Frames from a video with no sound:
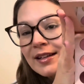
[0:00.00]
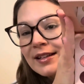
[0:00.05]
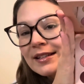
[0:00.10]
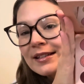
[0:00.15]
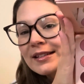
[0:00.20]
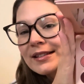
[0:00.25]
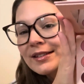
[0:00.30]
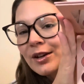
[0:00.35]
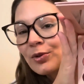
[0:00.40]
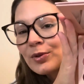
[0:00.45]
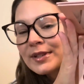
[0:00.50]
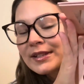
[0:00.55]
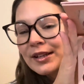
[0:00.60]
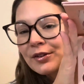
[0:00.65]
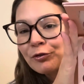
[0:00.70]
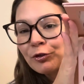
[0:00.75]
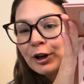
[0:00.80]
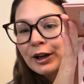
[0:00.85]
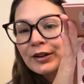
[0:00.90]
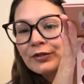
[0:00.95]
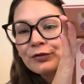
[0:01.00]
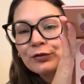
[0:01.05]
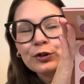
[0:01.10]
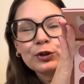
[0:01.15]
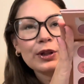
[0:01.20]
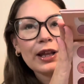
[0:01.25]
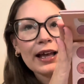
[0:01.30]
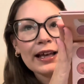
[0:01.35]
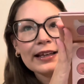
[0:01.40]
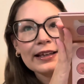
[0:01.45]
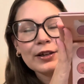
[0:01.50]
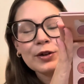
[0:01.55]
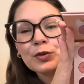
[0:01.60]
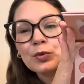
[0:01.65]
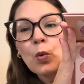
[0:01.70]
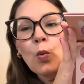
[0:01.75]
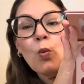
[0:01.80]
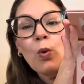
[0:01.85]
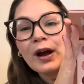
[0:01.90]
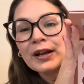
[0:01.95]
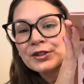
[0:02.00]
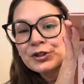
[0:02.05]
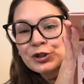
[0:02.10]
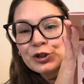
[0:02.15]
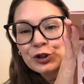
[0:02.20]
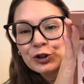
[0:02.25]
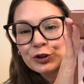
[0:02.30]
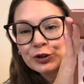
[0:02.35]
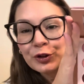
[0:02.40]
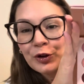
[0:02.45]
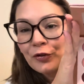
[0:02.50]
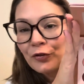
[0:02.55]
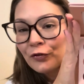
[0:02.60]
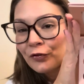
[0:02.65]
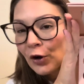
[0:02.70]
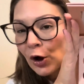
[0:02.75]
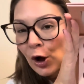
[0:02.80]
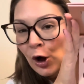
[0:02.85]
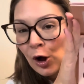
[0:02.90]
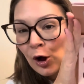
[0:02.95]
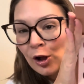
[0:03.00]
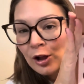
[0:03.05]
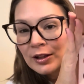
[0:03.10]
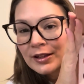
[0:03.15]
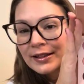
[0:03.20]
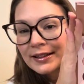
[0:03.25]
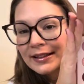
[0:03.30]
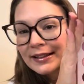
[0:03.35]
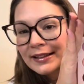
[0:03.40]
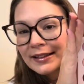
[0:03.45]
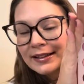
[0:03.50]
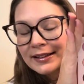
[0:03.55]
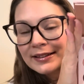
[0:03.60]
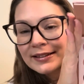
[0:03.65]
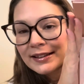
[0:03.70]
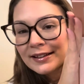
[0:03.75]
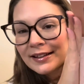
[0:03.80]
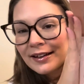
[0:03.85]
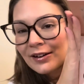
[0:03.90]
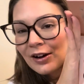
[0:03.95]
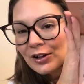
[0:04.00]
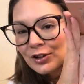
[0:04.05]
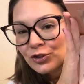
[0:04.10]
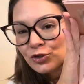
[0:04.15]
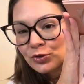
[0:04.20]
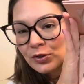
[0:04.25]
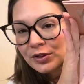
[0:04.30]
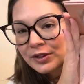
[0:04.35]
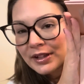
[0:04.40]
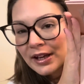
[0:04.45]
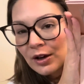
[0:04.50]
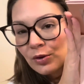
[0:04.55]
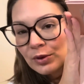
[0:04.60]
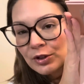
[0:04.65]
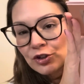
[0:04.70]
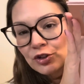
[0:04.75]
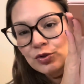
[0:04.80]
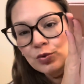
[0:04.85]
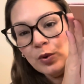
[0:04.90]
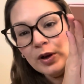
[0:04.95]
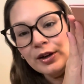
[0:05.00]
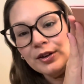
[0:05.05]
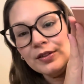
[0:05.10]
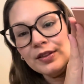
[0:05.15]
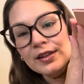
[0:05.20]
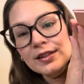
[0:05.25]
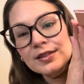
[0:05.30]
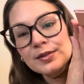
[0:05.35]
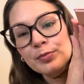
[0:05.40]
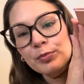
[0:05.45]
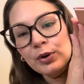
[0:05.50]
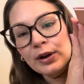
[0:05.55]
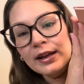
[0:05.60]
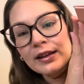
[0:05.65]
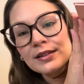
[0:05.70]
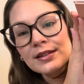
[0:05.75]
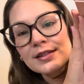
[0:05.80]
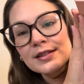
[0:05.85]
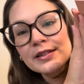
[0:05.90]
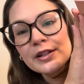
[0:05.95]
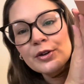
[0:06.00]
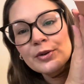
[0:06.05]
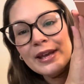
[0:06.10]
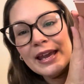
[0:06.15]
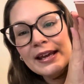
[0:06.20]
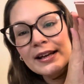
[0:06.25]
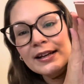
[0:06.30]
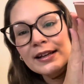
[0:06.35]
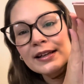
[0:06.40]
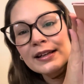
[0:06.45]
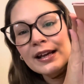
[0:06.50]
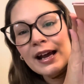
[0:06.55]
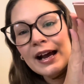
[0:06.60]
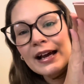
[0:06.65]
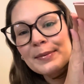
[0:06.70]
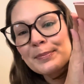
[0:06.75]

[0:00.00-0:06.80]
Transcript: so different for like Western fall in Australia, which is where this brand is located. I